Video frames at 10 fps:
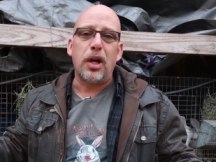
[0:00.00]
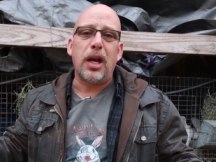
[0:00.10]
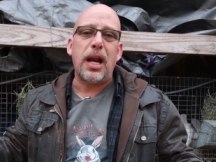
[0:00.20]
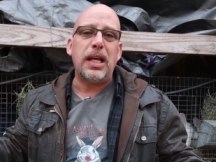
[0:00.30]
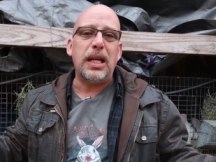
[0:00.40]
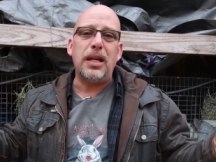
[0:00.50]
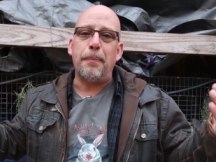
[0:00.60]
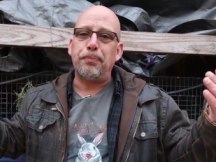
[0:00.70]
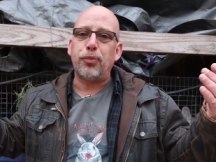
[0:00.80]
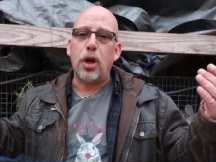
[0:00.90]
they're going to eat
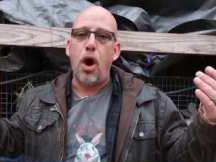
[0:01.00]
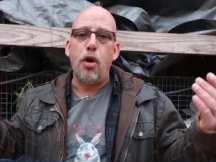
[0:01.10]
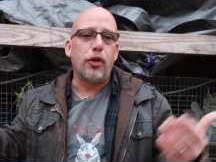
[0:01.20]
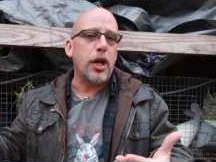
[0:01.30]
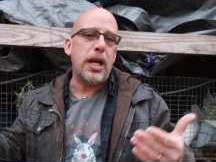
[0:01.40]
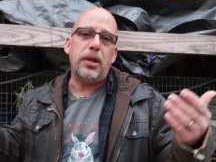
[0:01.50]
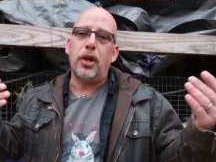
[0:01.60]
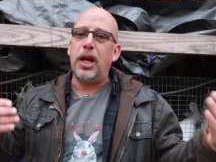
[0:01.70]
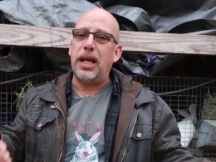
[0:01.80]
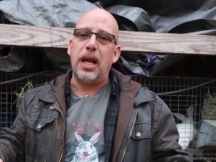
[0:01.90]
overeat and
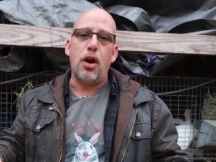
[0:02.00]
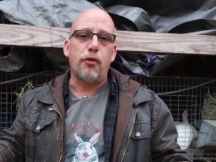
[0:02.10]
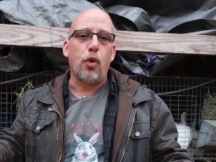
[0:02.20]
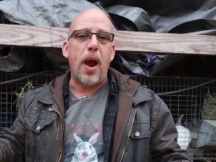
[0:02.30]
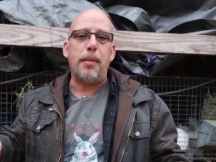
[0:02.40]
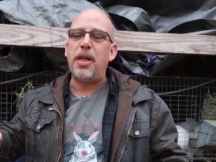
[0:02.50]
they're going to get overweight.